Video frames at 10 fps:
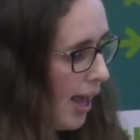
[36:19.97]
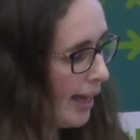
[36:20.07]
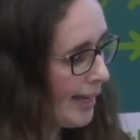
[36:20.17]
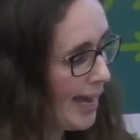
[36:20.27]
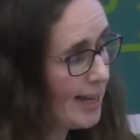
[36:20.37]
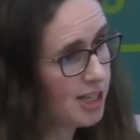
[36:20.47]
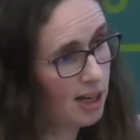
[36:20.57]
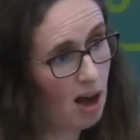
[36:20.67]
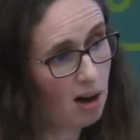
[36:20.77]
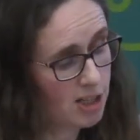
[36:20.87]
Engage in
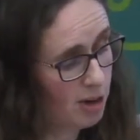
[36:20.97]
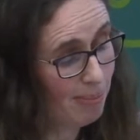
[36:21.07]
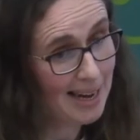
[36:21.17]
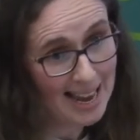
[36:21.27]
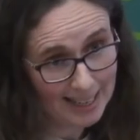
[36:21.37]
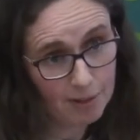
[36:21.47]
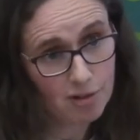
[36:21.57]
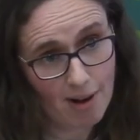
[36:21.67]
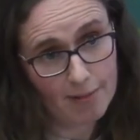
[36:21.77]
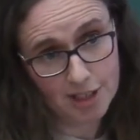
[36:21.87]
long-term planning
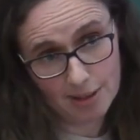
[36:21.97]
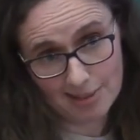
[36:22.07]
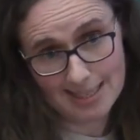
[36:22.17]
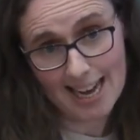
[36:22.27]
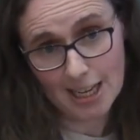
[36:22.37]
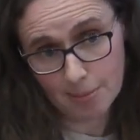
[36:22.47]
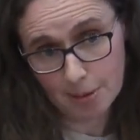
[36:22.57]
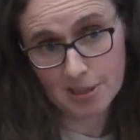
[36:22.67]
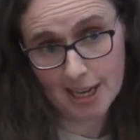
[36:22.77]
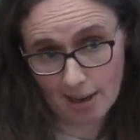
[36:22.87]
for refugee resettlement,
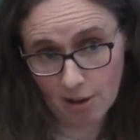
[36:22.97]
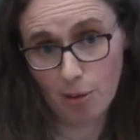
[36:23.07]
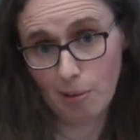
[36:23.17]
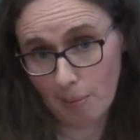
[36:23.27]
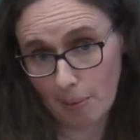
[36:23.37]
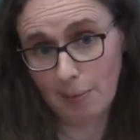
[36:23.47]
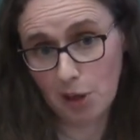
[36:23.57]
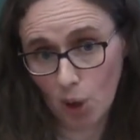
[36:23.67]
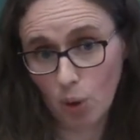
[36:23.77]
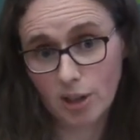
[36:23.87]
particularly when we
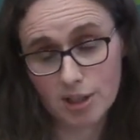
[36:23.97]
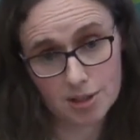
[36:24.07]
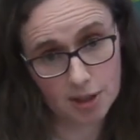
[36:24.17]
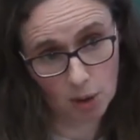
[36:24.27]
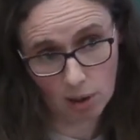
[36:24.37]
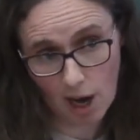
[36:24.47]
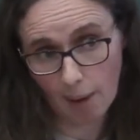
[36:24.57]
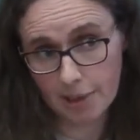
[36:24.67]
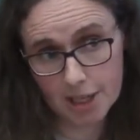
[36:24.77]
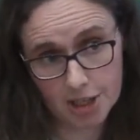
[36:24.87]
know that
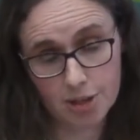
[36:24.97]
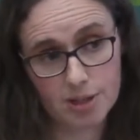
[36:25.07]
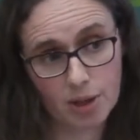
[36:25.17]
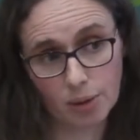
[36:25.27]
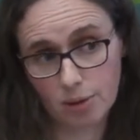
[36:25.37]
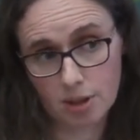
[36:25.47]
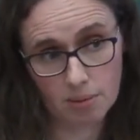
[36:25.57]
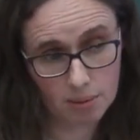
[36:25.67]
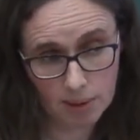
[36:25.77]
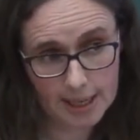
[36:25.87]
climate issues are going to
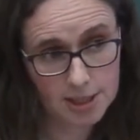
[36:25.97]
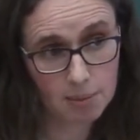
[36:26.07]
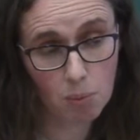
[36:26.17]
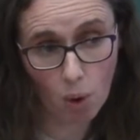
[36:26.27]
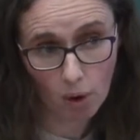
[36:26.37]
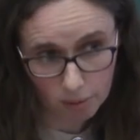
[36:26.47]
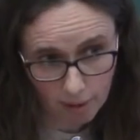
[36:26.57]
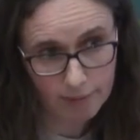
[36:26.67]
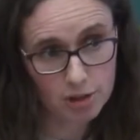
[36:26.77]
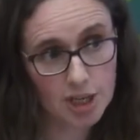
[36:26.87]
lead to more
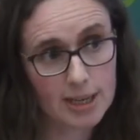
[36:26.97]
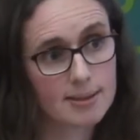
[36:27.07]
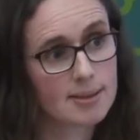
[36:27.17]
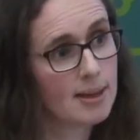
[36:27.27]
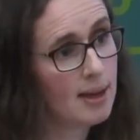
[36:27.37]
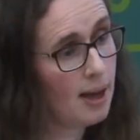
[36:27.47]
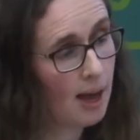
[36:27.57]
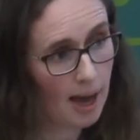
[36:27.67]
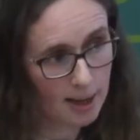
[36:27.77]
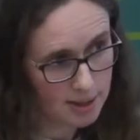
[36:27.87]
refugees
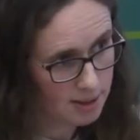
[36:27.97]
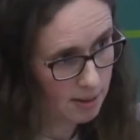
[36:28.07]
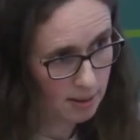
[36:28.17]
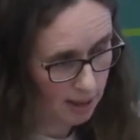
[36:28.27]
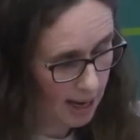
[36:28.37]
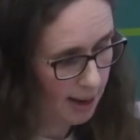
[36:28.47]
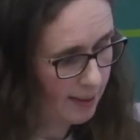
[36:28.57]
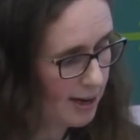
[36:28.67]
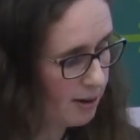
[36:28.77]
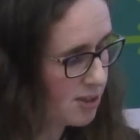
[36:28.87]
and
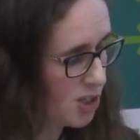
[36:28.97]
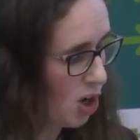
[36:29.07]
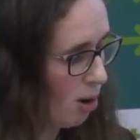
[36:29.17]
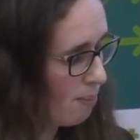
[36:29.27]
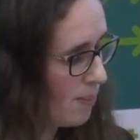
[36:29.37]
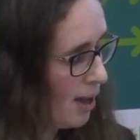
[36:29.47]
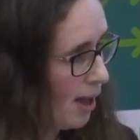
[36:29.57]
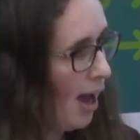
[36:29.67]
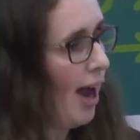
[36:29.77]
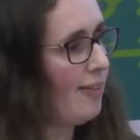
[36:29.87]
in years to come.
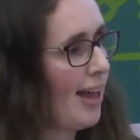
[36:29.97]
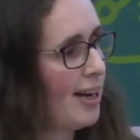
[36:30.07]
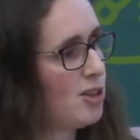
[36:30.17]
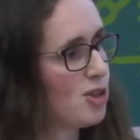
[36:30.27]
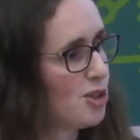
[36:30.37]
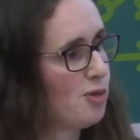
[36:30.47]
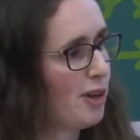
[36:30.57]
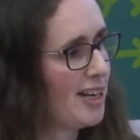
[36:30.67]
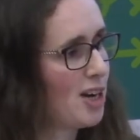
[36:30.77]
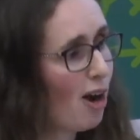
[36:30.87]
And then just to
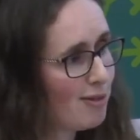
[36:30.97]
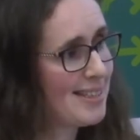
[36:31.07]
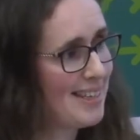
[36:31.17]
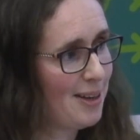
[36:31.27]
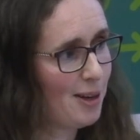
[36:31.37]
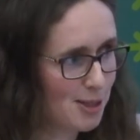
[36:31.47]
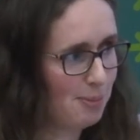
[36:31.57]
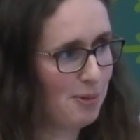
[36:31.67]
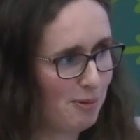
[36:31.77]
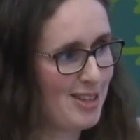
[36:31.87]
finish, obviously, because
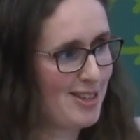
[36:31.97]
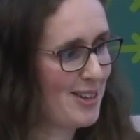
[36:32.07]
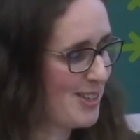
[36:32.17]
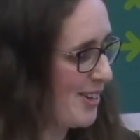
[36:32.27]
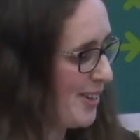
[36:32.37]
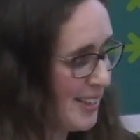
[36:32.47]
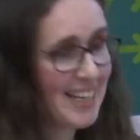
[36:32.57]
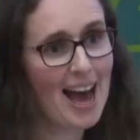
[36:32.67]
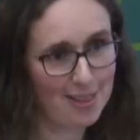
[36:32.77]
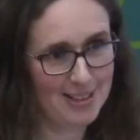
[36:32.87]
I'm a researcher,
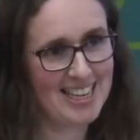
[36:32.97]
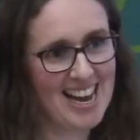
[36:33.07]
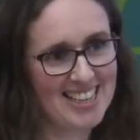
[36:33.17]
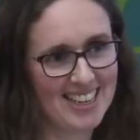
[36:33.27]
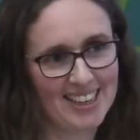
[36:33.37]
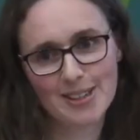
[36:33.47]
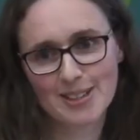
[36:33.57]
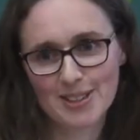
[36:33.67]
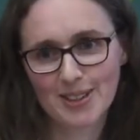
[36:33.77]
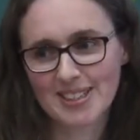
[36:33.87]
gather data and
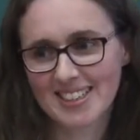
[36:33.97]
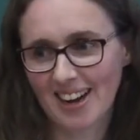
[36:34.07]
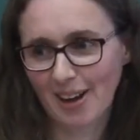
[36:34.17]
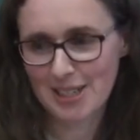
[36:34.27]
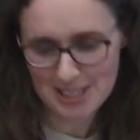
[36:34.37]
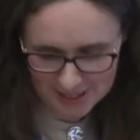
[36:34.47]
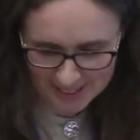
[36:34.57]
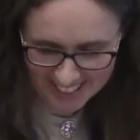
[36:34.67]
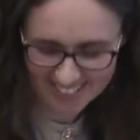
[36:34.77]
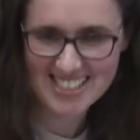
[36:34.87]
conduct
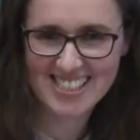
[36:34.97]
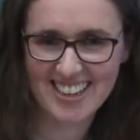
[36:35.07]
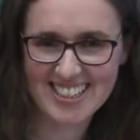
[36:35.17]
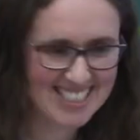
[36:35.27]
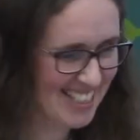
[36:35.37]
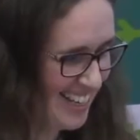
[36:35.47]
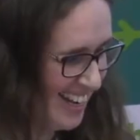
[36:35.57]
longitudinal research.